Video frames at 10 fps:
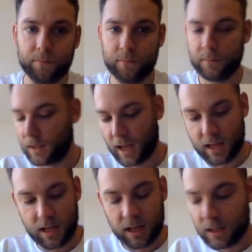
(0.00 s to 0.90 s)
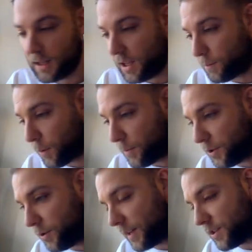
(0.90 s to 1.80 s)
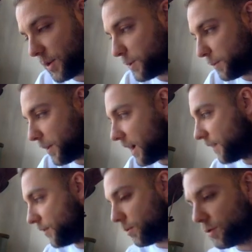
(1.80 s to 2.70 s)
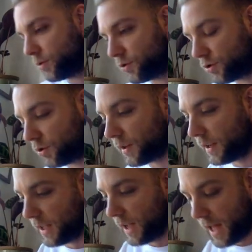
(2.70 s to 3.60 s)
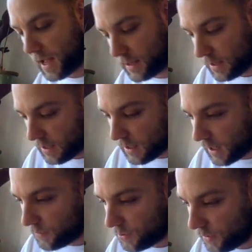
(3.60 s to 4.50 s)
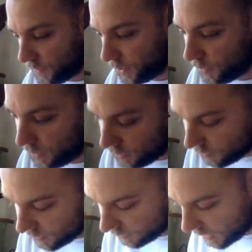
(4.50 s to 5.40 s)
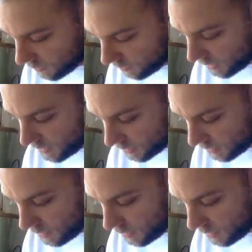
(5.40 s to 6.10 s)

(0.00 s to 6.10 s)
Okay, now you could probably do that in terms of pi if you want, or just do that in your head. I'm just going to very quickly do this on the calculator.